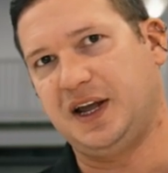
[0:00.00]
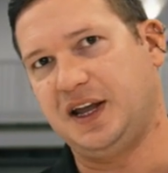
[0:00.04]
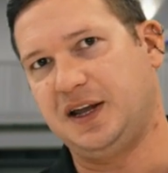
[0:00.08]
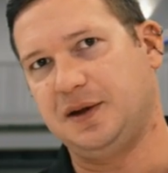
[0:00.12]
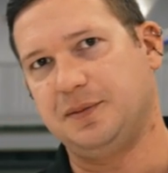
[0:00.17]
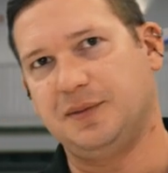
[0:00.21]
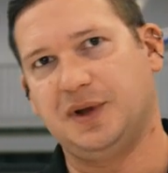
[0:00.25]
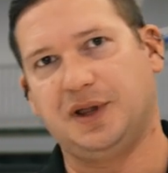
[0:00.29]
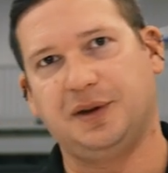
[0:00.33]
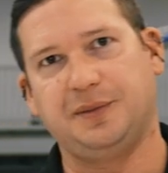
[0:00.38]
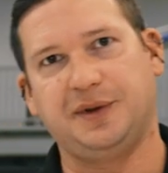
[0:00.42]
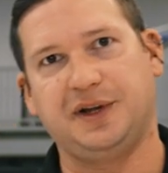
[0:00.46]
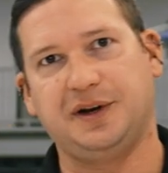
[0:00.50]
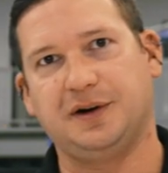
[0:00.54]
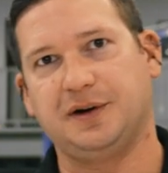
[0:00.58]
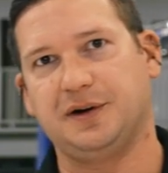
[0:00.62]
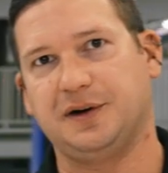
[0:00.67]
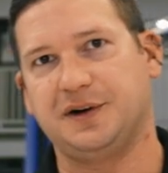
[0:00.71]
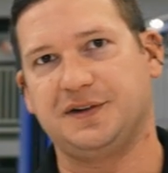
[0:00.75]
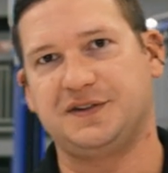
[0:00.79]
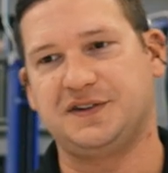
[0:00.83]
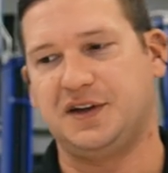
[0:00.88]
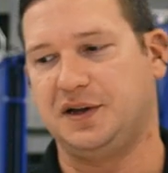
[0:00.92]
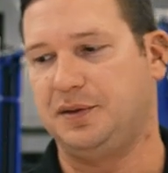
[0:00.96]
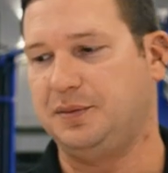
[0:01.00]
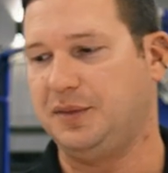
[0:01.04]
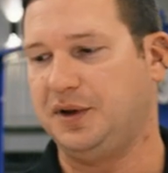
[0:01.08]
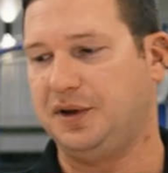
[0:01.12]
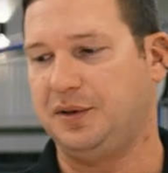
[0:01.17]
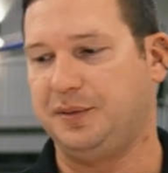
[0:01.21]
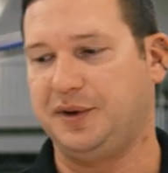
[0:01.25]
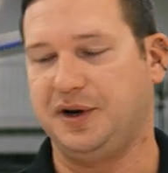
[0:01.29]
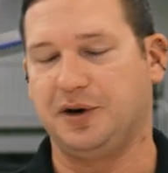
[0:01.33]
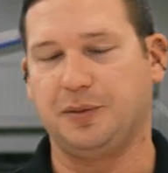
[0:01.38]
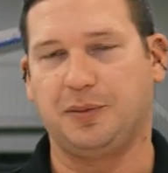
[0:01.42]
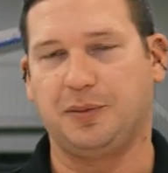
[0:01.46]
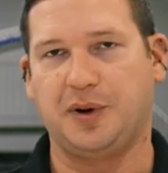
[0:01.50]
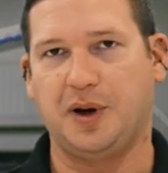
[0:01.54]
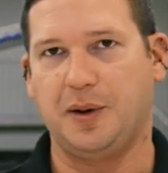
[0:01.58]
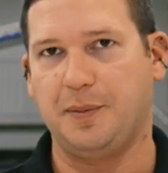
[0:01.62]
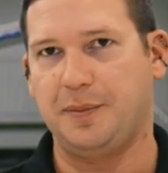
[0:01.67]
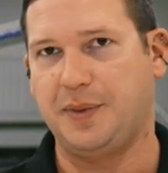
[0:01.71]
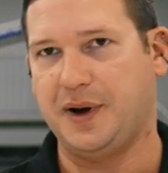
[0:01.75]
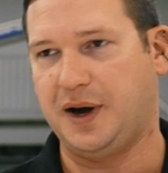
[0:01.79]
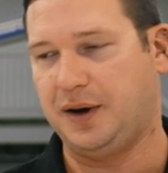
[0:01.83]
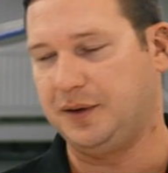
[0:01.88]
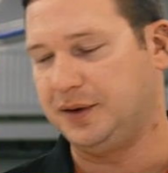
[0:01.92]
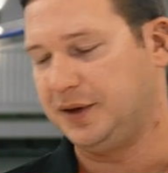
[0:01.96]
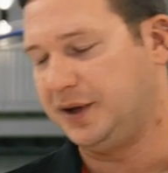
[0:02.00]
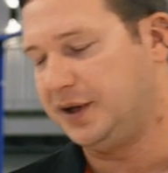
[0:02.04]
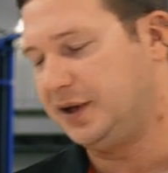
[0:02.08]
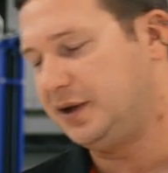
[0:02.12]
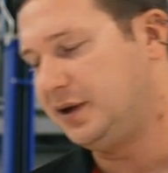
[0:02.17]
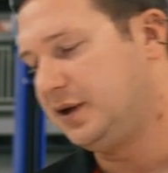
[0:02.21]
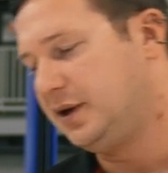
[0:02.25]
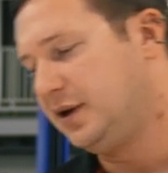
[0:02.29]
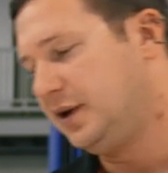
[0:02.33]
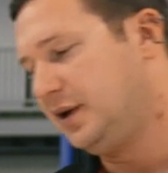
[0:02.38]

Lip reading: 8mm or a 10mm pump outlet.